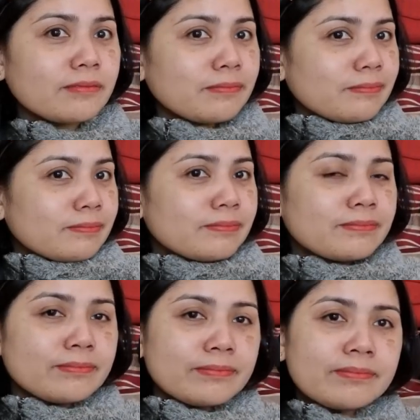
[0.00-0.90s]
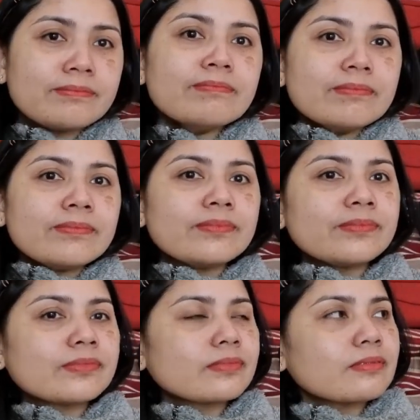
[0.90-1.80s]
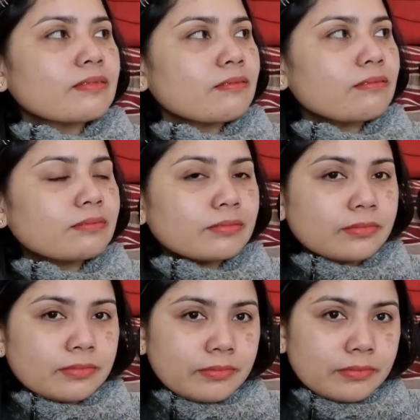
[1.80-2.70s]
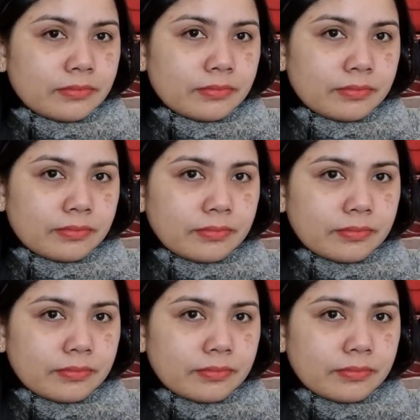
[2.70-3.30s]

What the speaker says: (not speaking)